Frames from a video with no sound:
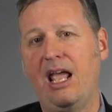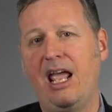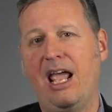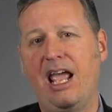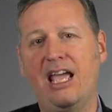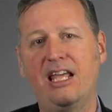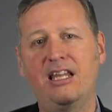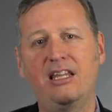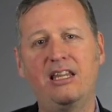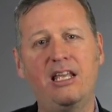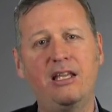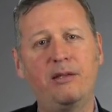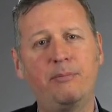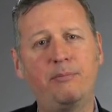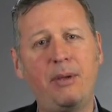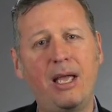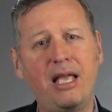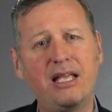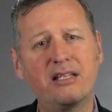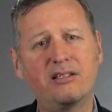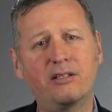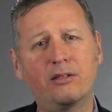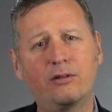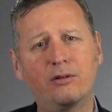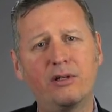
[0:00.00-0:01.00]
And they
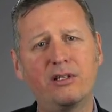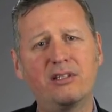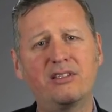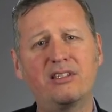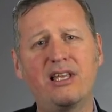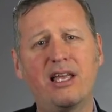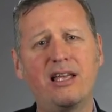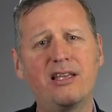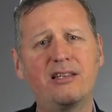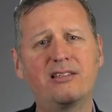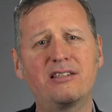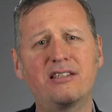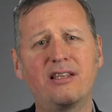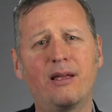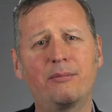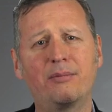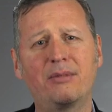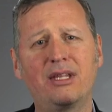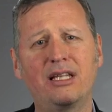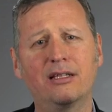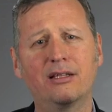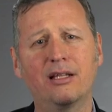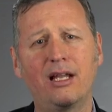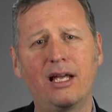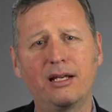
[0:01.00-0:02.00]
basically says
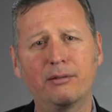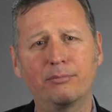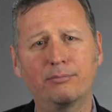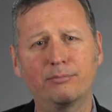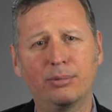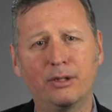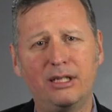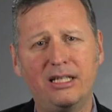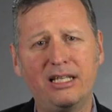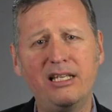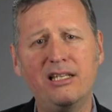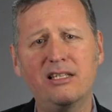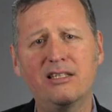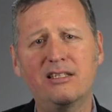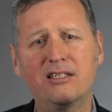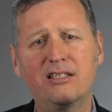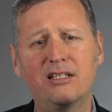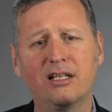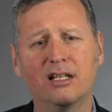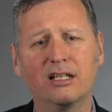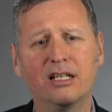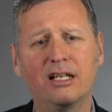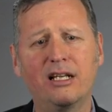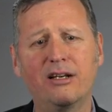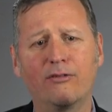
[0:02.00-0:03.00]
something like, please
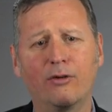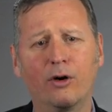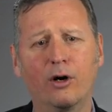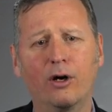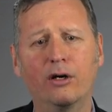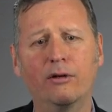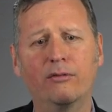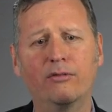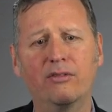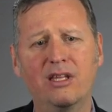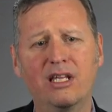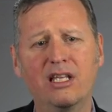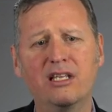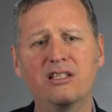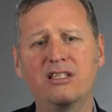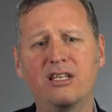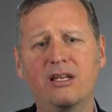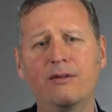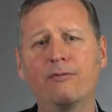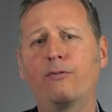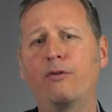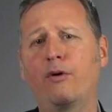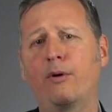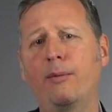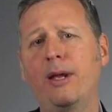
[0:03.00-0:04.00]
deliver this
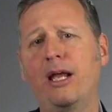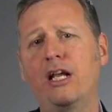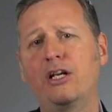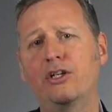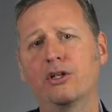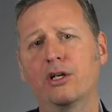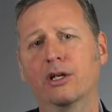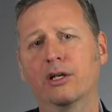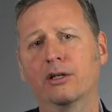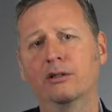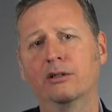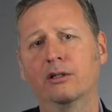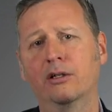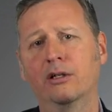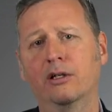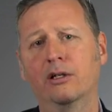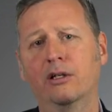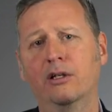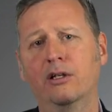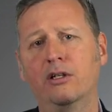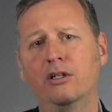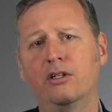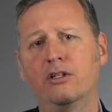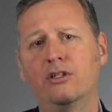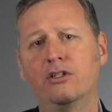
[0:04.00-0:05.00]
information
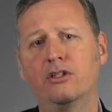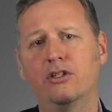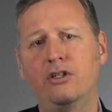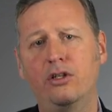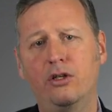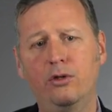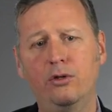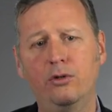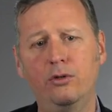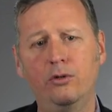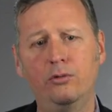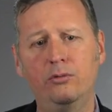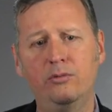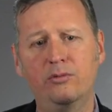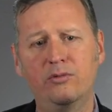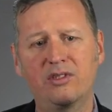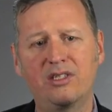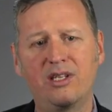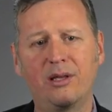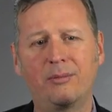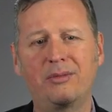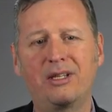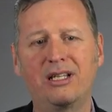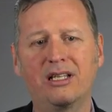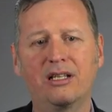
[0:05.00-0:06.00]
to
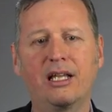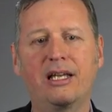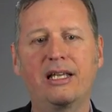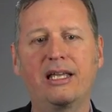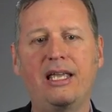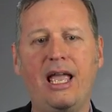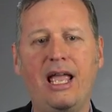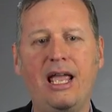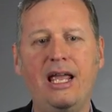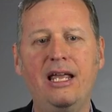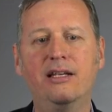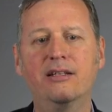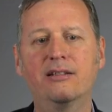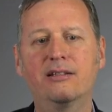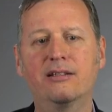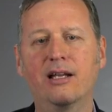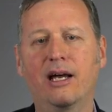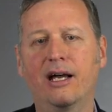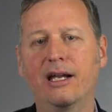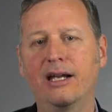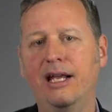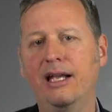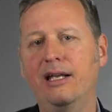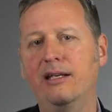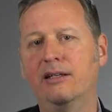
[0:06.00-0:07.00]
something like
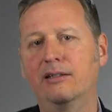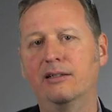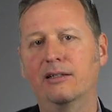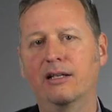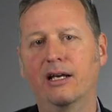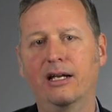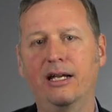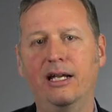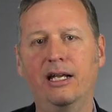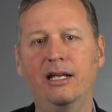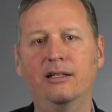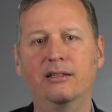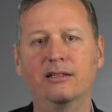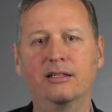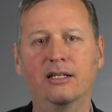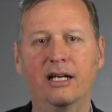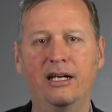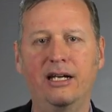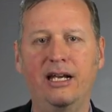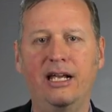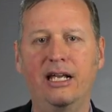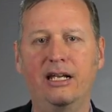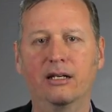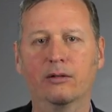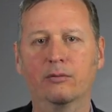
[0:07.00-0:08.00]

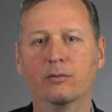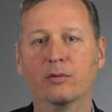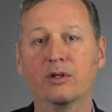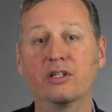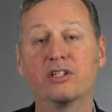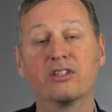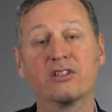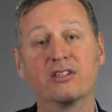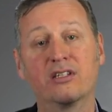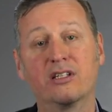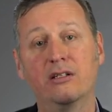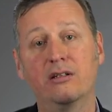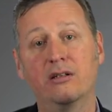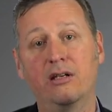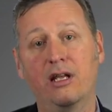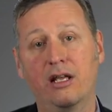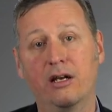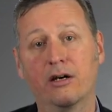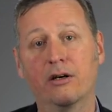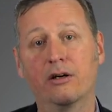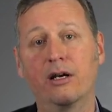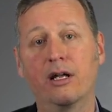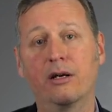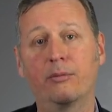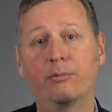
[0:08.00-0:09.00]
8.8.8.8, which is an
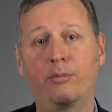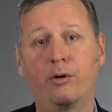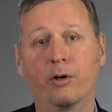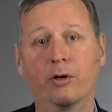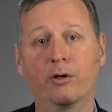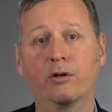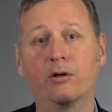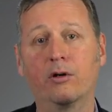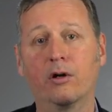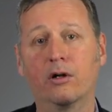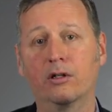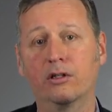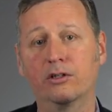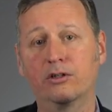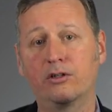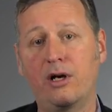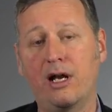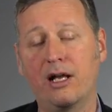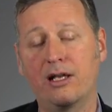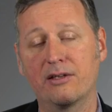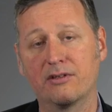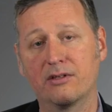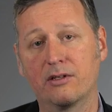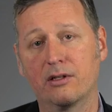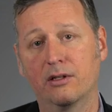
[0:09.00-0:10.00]
Internet Protocol
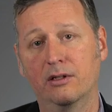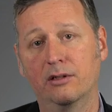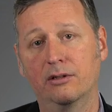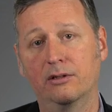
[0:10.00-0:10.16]
address.